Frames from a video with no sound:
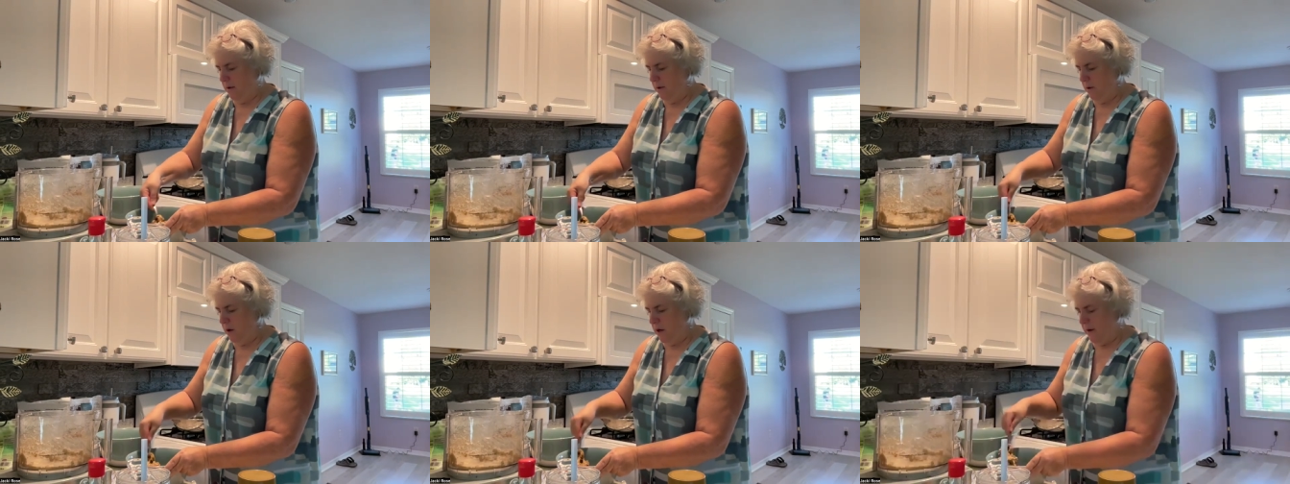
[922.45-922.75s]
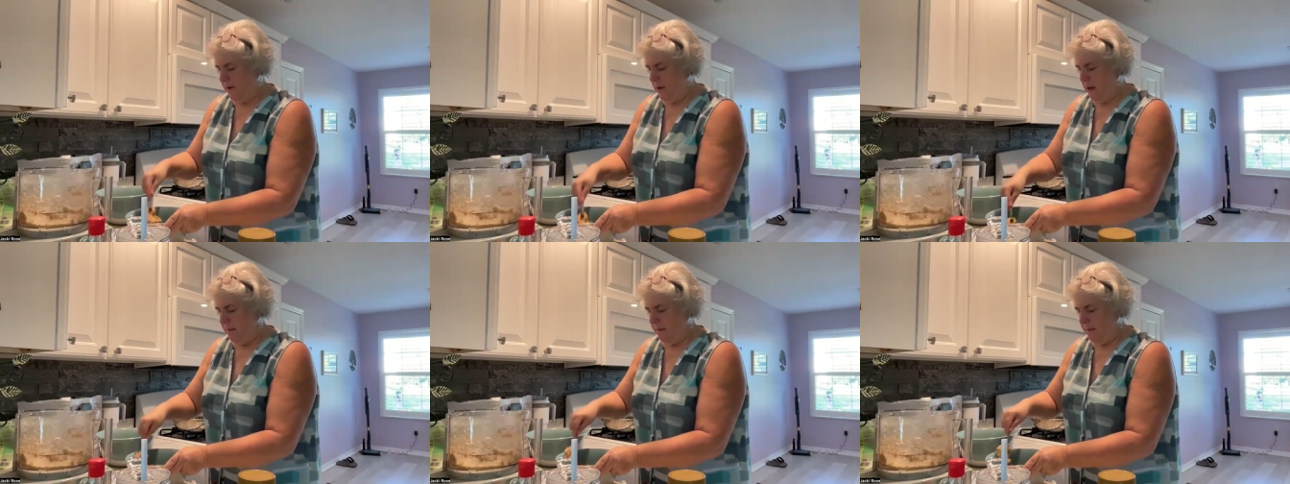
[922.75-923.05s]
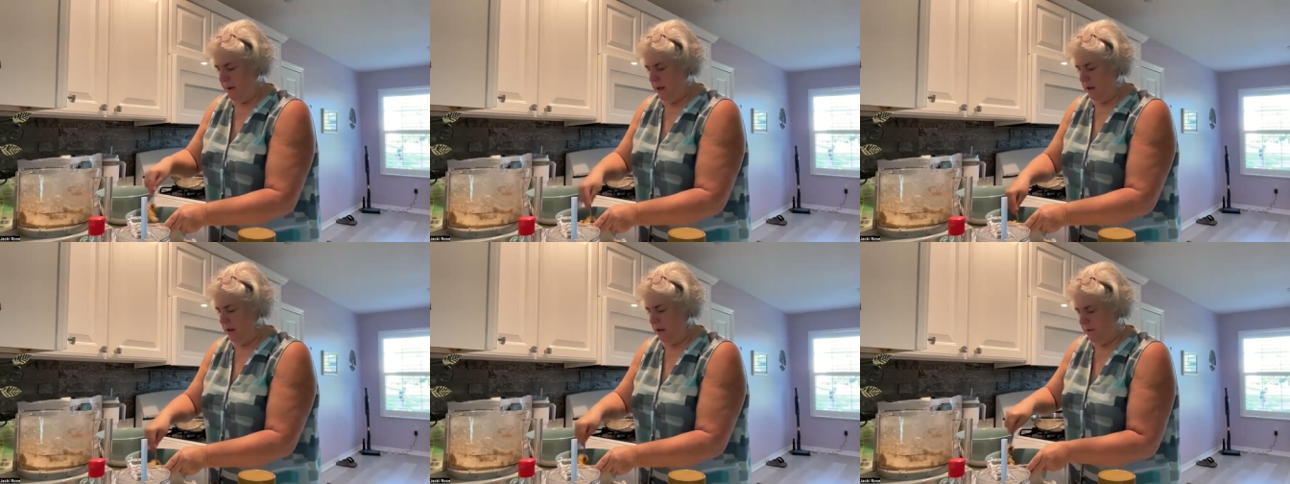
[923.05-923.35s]
whatever that
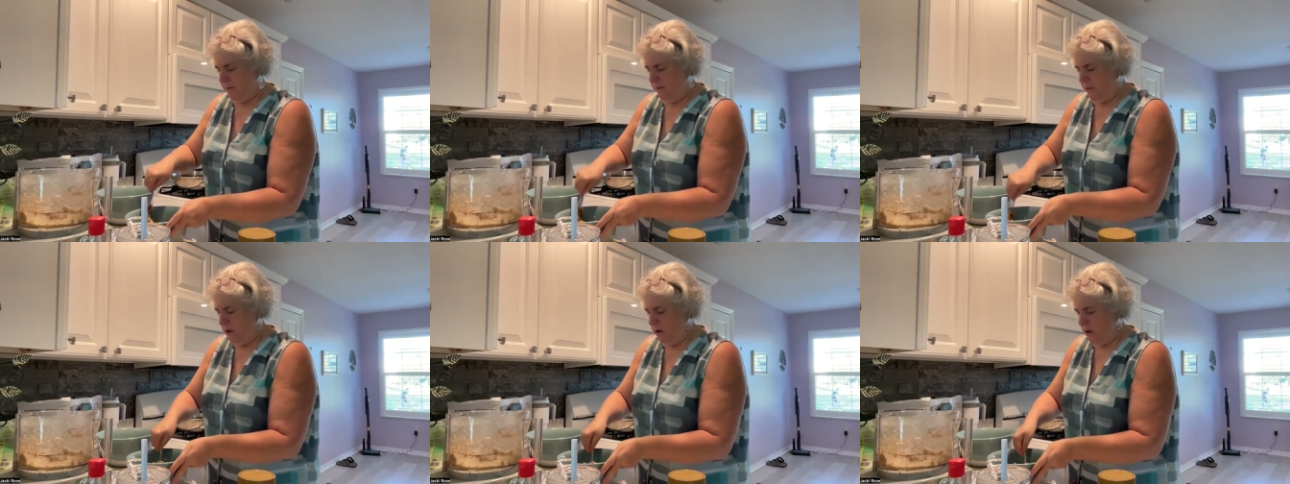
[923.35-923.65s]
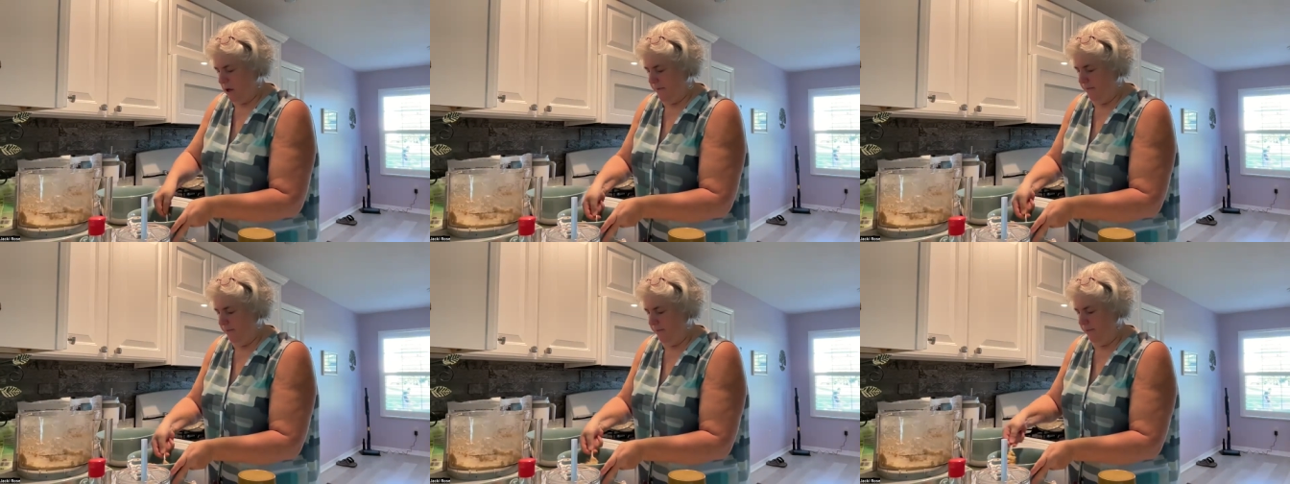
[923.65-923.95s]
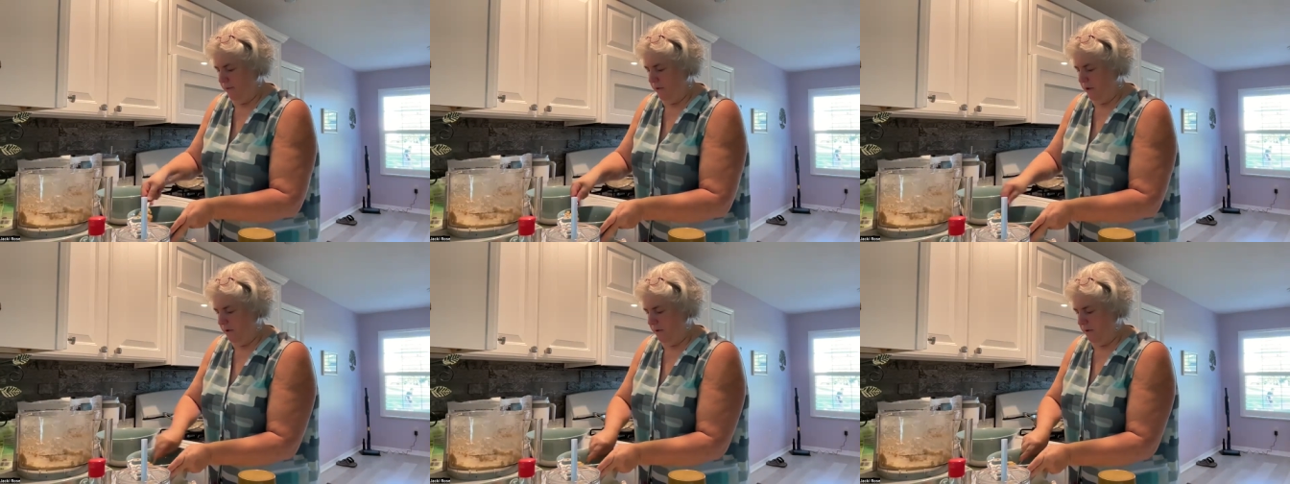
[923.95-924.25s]
means. Okay,
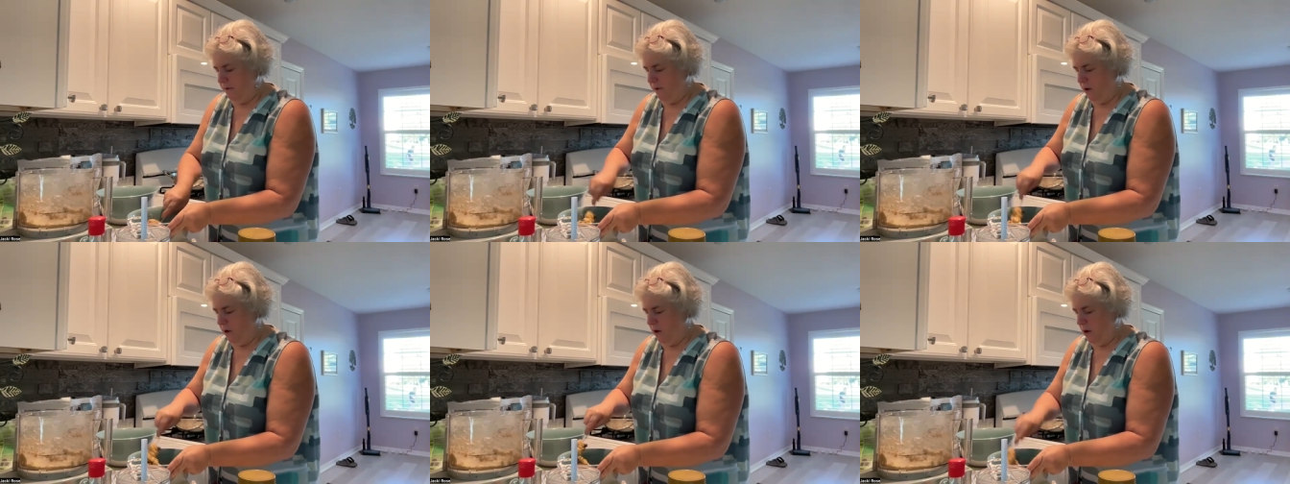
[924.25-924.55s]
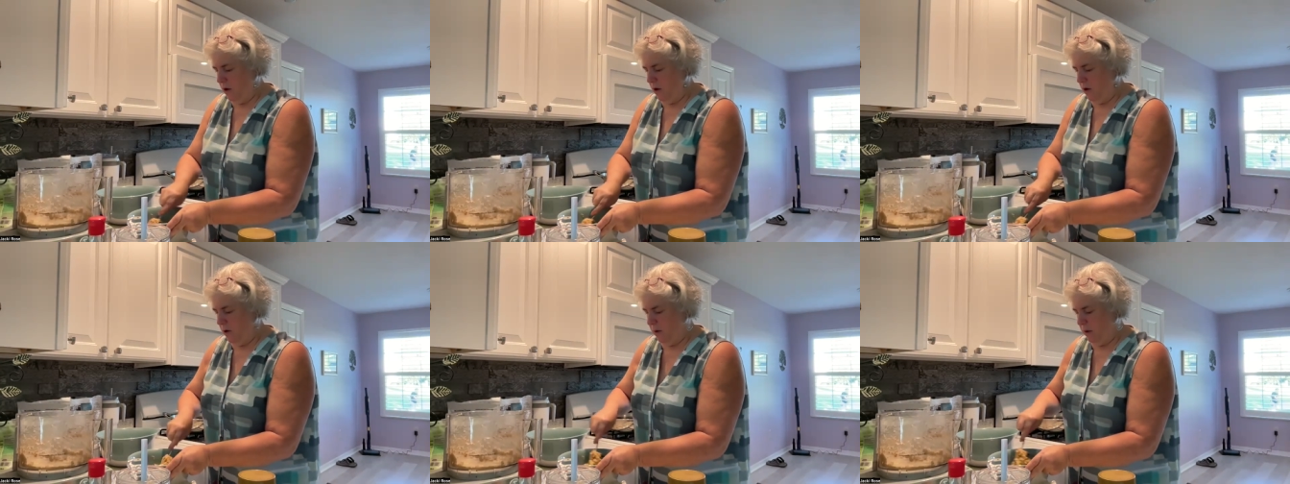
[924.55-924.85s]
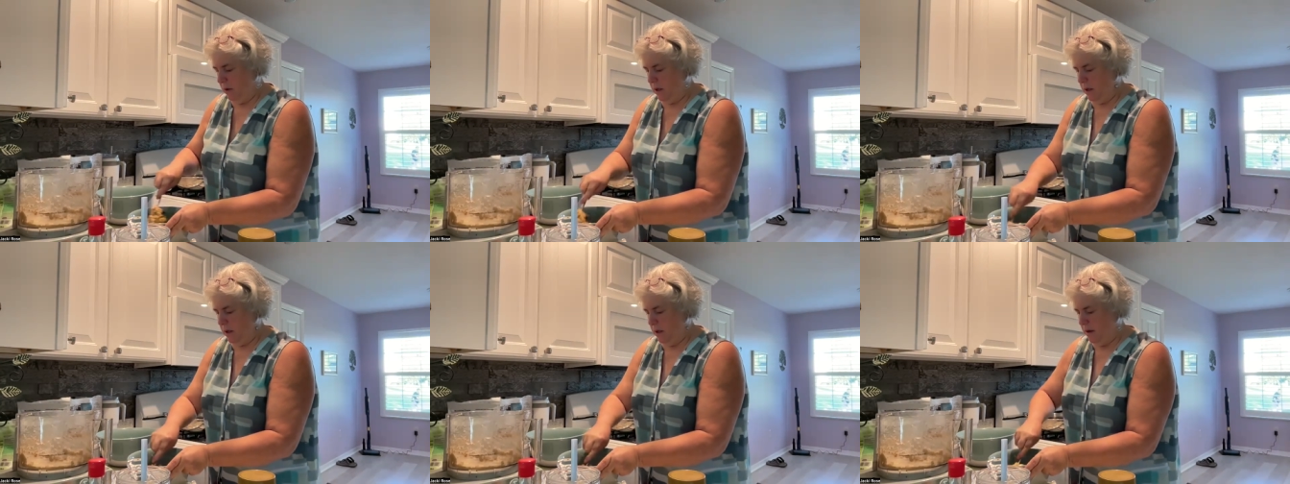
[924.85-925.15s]

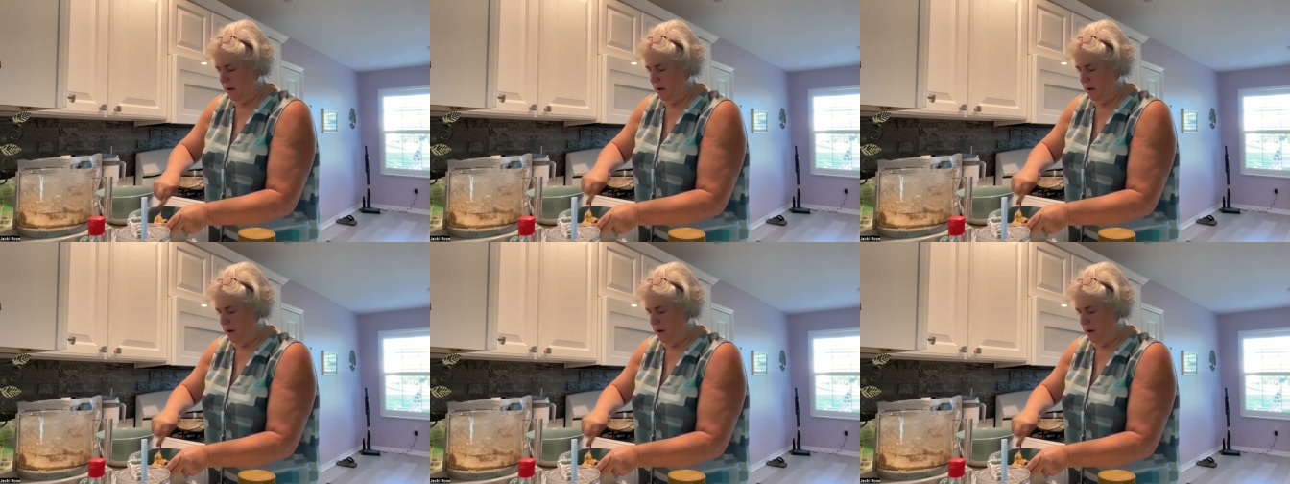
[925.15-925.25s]
fold.